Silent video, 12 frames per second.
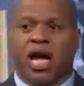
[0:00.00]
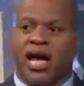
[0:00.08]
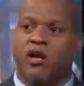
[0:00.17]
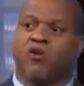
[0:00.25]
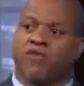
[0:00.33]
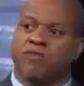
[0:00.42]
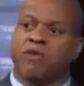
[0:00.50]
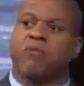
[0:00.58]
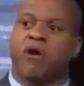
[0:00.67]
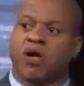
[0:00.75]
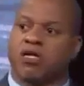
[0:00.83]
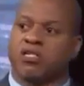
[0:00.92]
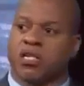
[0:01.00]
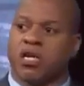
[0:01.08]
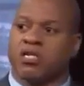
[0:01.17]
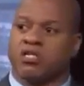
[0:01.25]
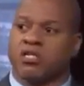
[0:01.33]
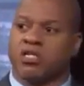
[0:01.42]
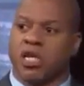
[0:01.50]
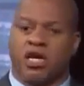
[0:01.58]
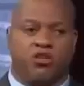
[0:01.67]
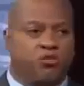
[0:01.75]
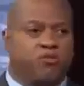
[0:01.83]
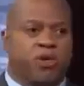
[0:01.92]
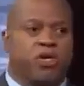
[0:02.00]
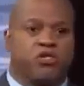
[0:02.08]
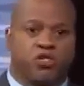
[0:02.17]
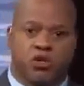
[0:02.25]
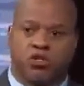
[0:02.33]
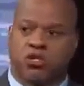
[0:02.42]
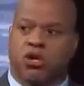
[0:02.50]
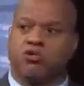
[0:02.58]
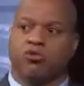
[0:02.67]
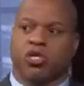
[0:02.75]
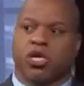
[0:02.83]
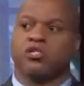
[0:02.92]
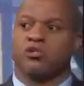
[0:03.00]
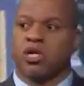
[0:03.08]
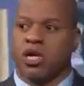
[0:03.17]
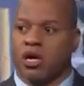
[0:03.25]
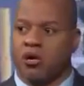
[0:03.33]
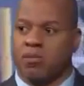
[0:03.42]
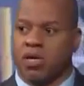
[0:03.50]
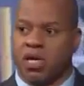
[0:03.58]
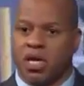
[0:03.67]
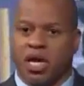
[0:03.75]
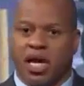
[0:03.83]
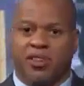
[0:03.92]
I know if I'm DeMarcus Cousins and you bring in George Karl, you say he's going to help me,